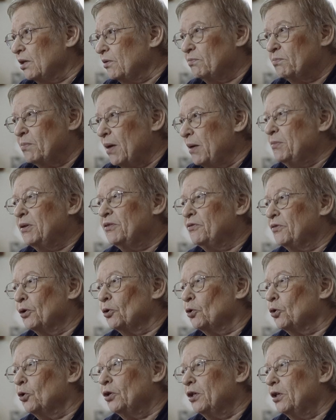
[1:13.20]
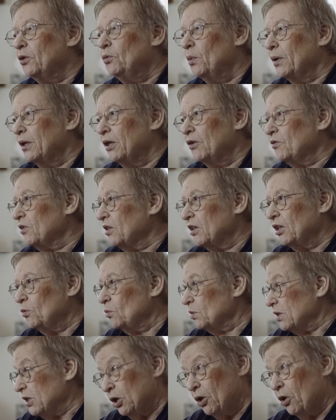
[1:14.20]
It made me feel good when
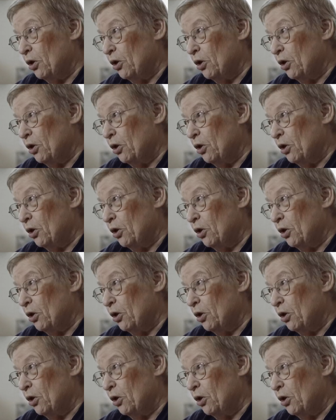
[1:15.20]
everything was